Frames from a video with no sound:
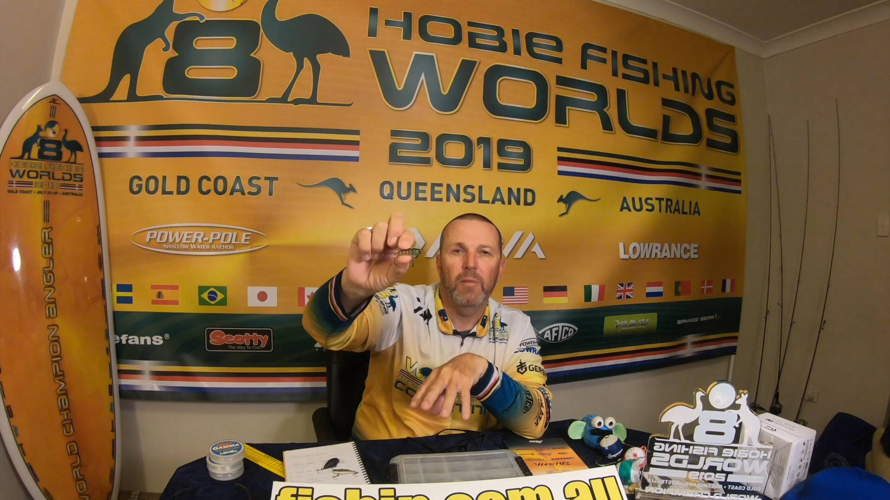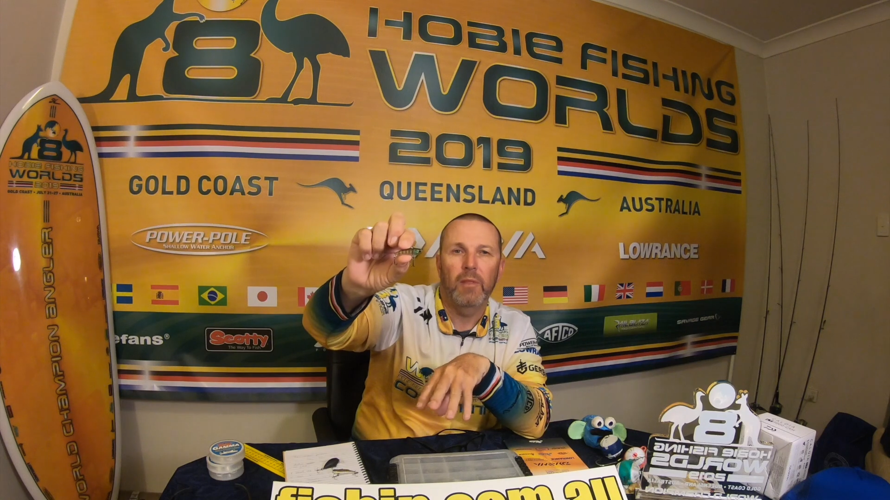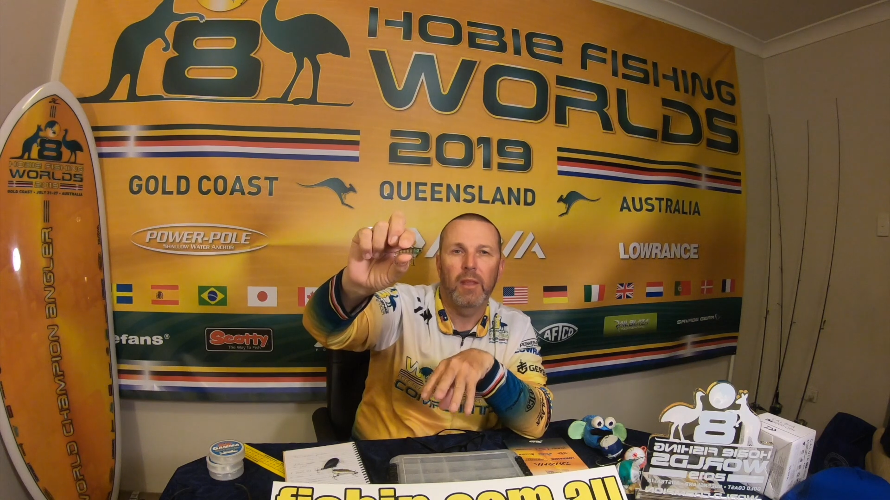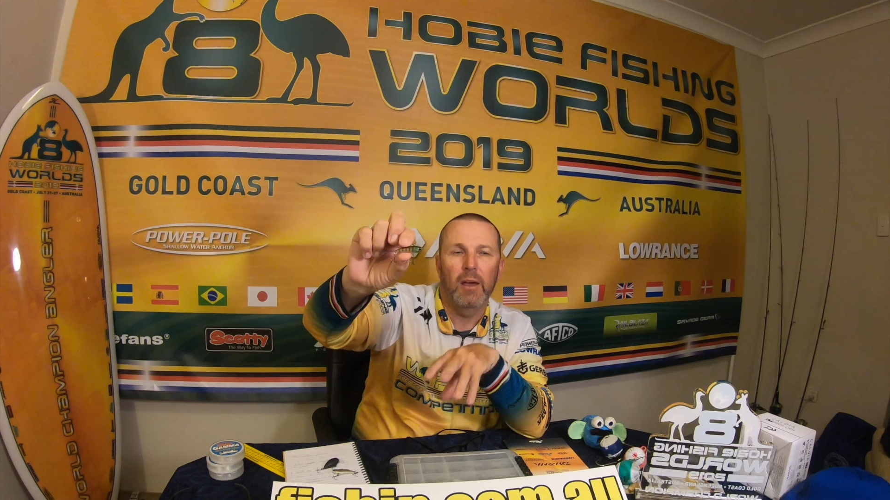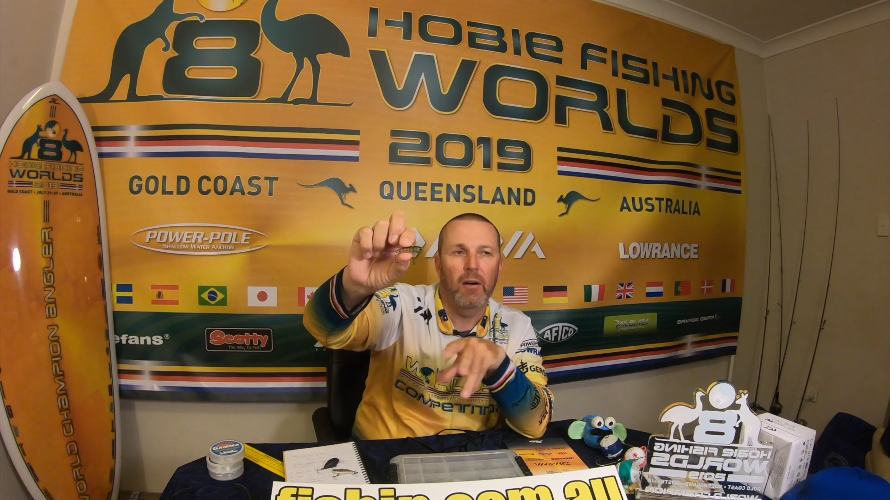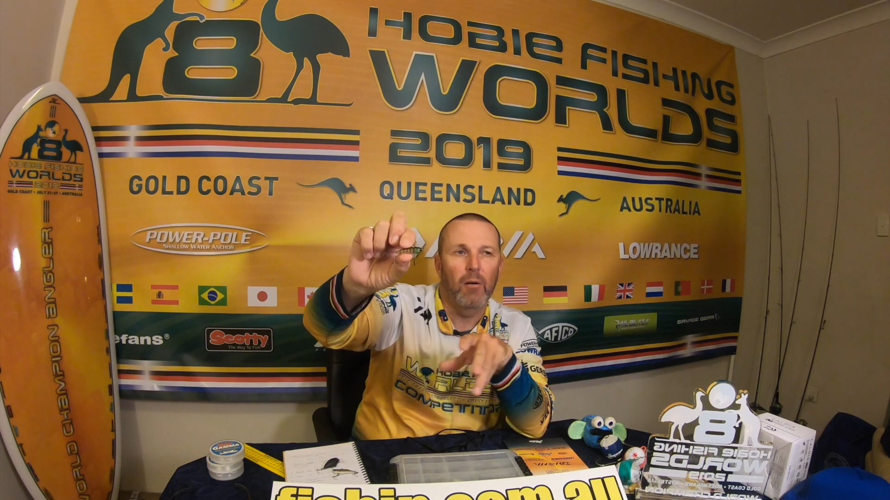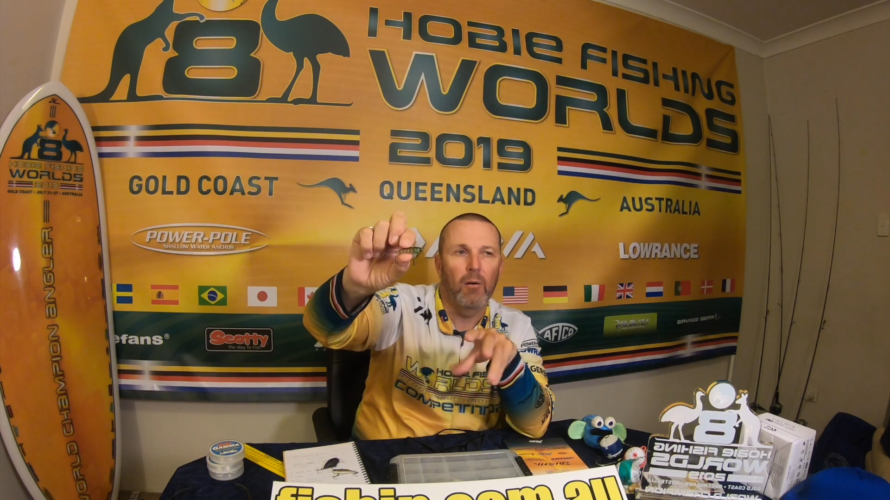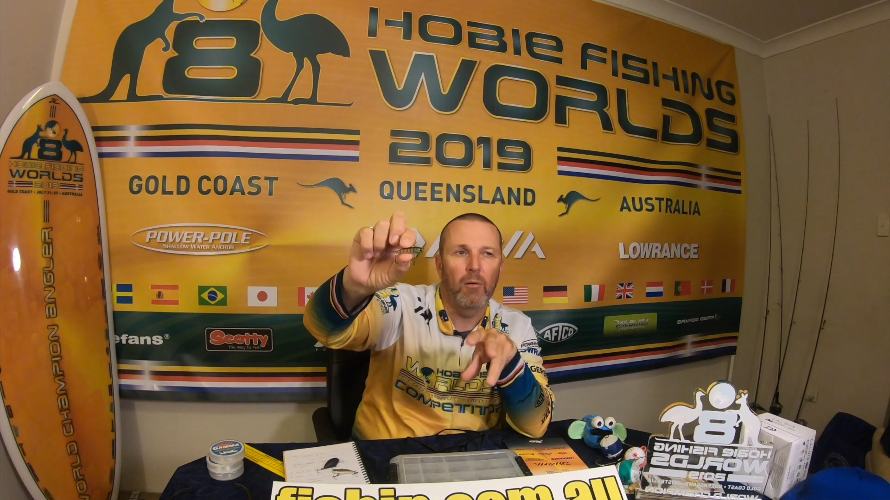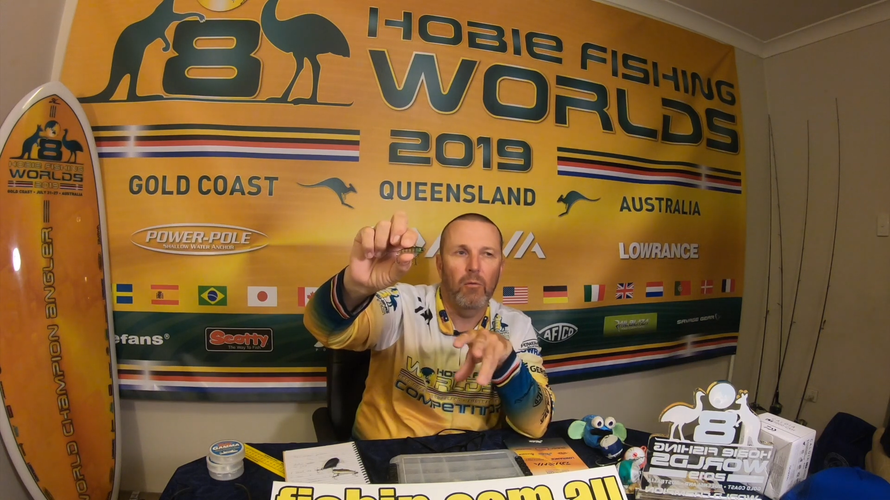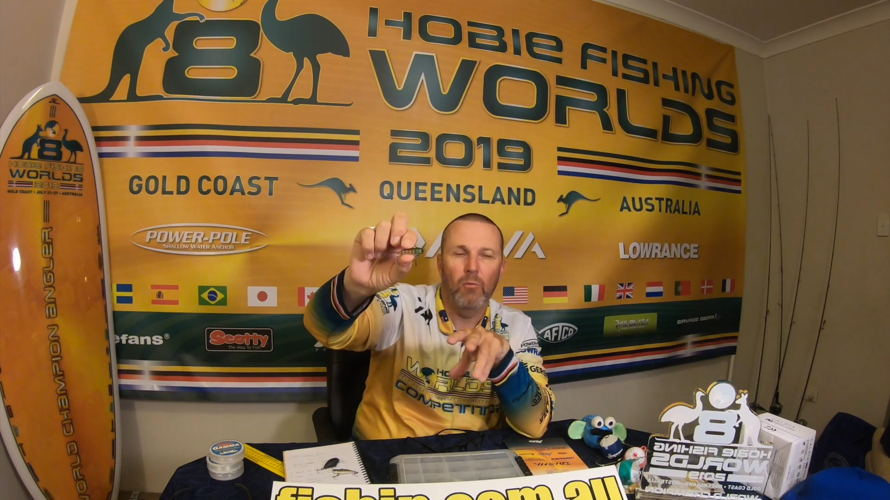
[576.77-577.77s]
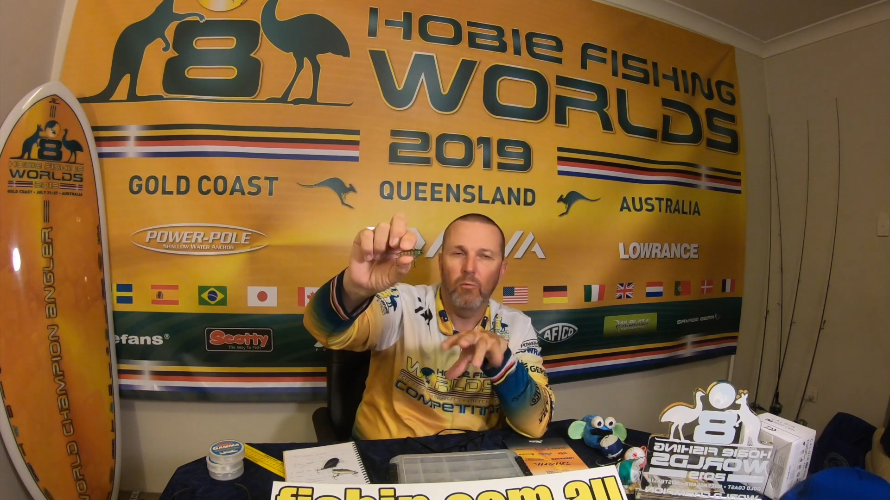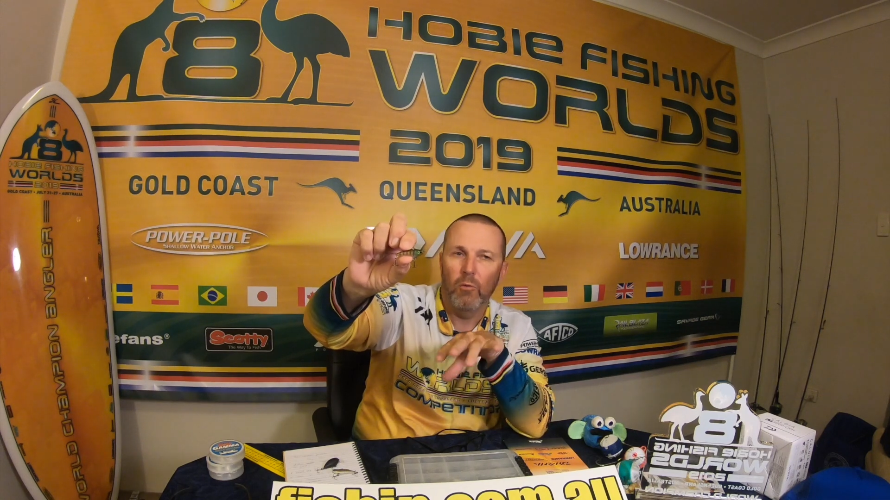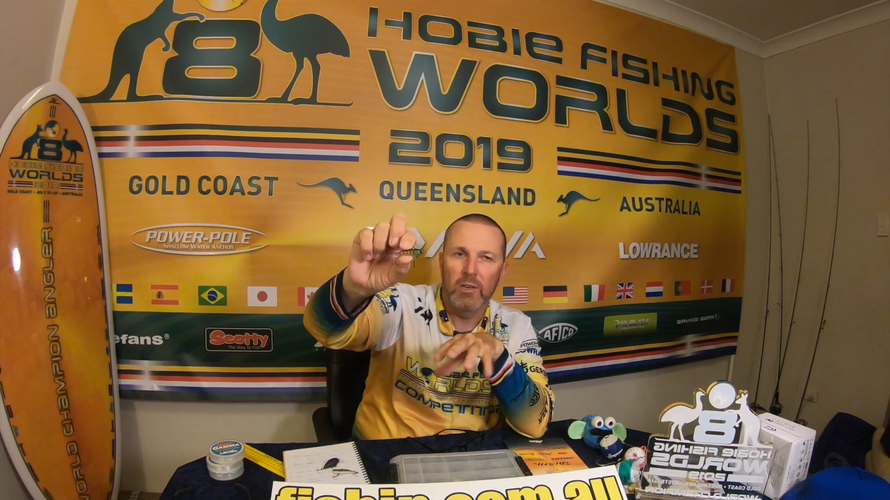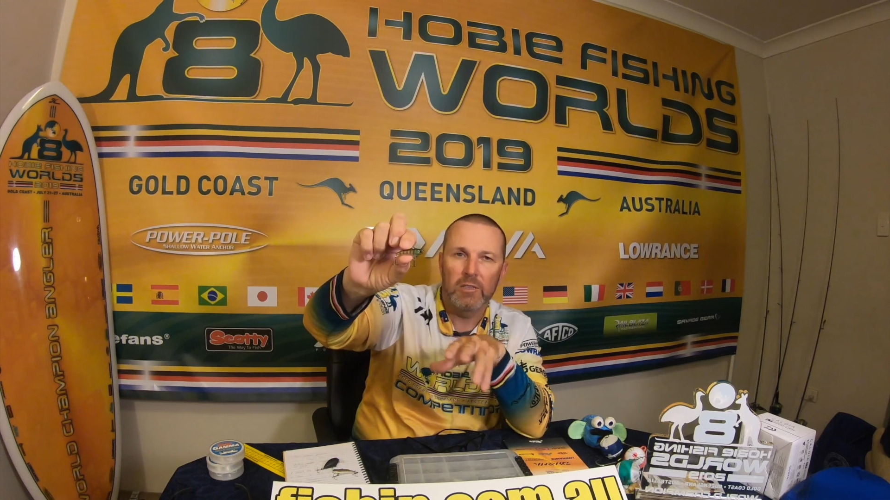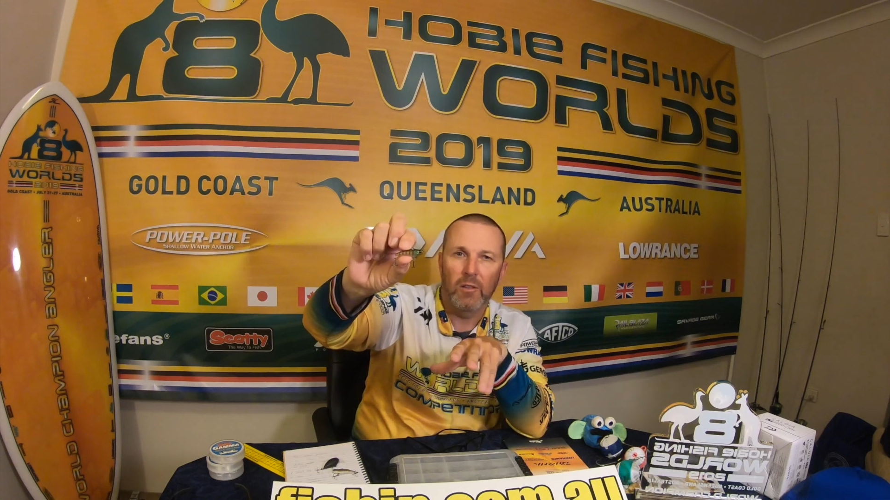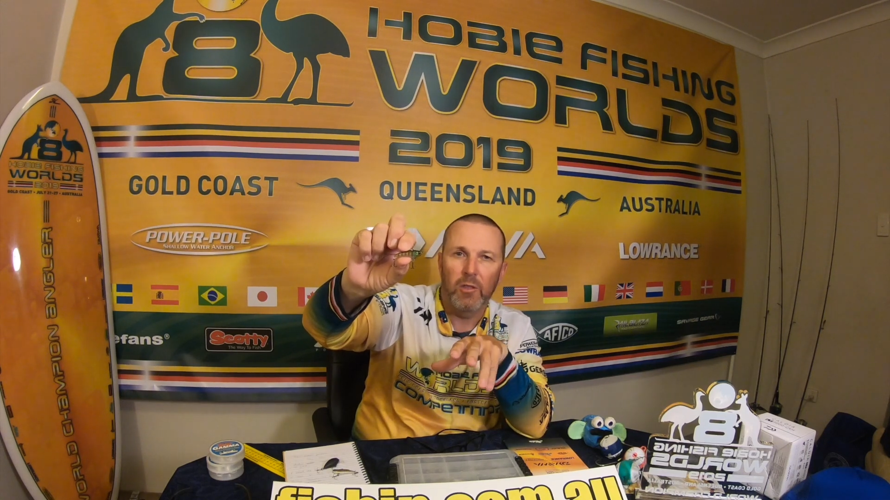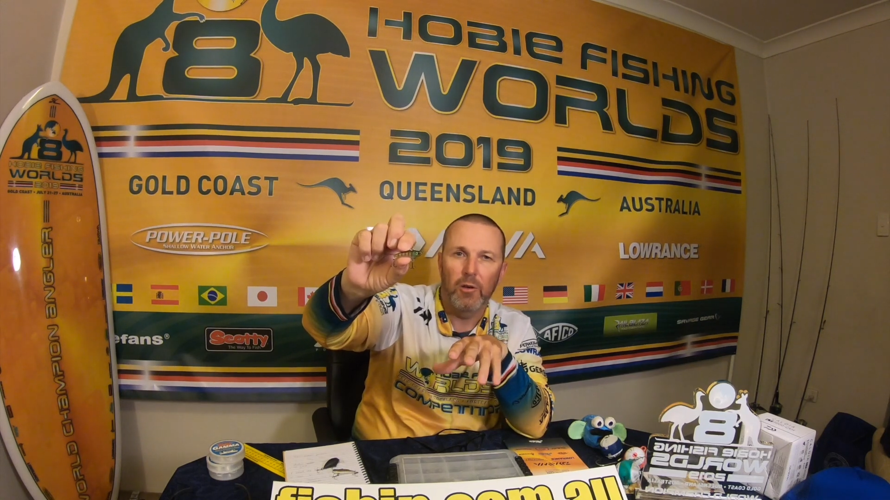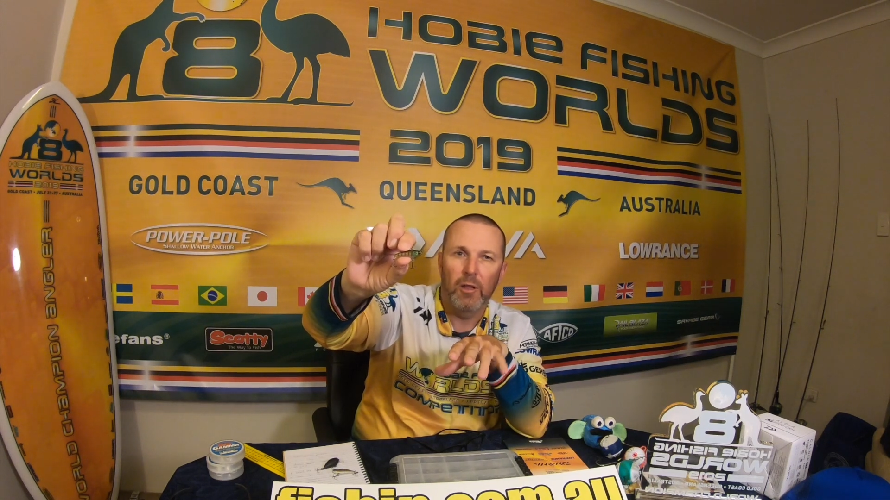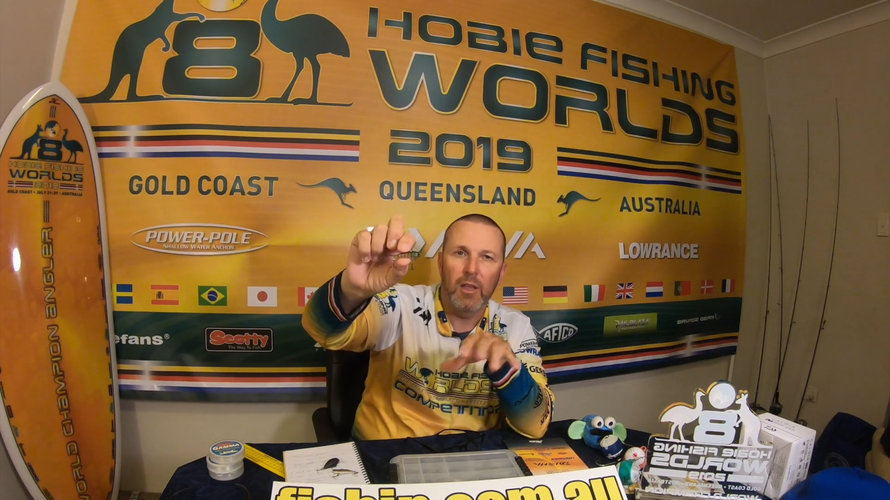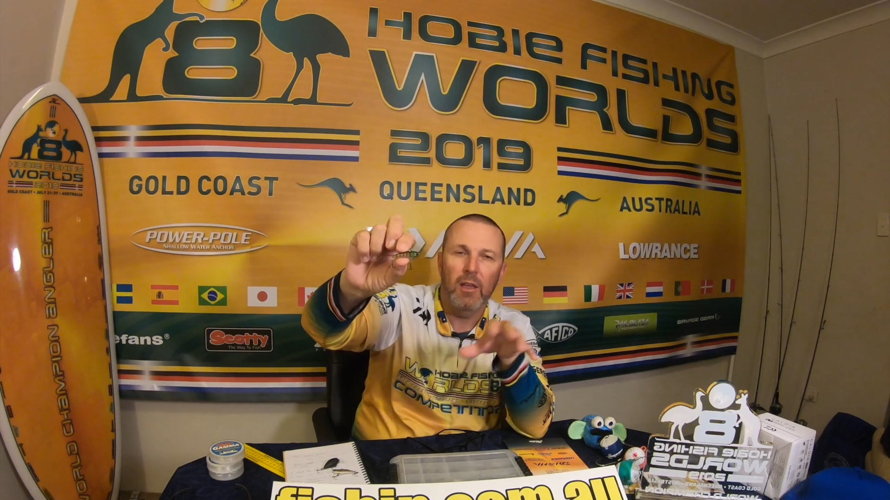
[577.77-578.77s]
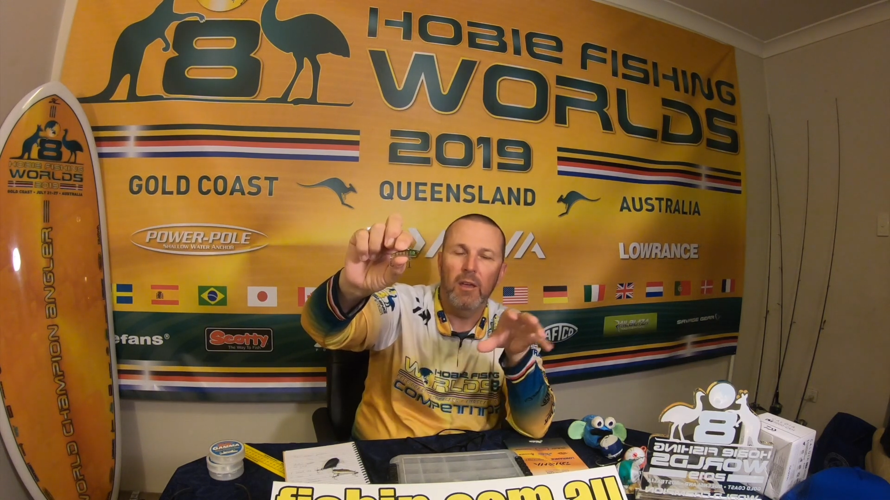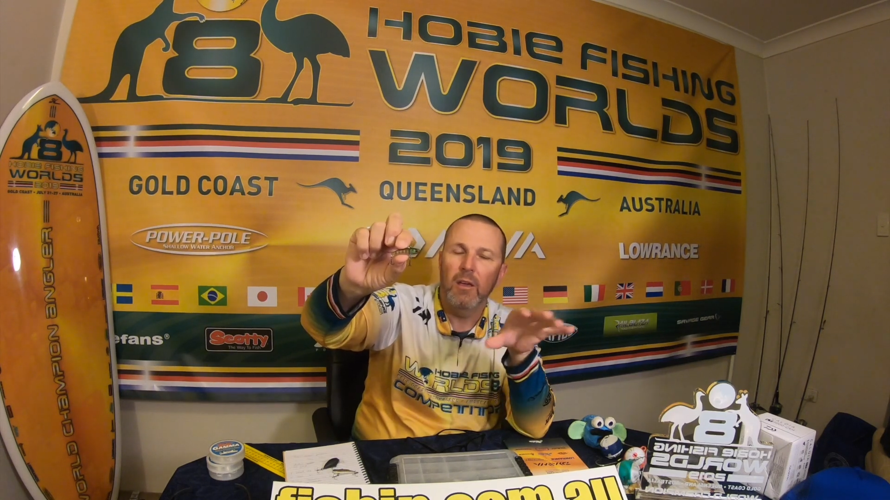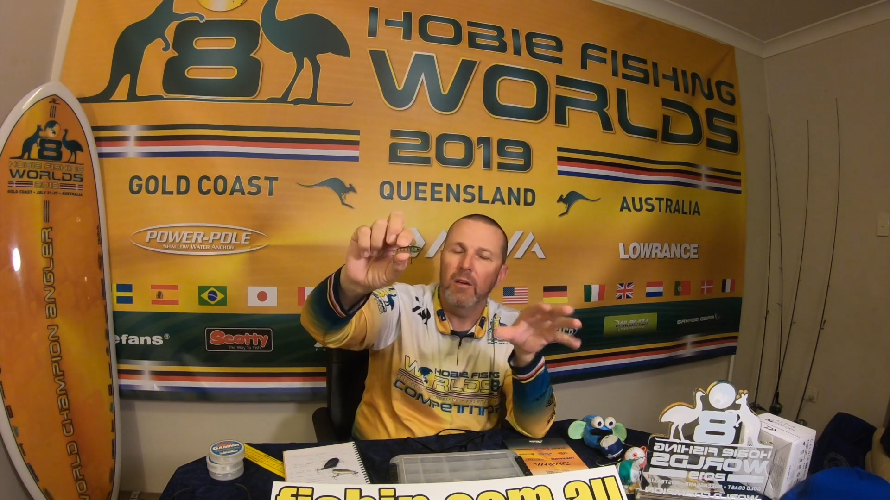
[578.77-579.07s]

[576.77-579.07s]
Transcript: Now, reason 30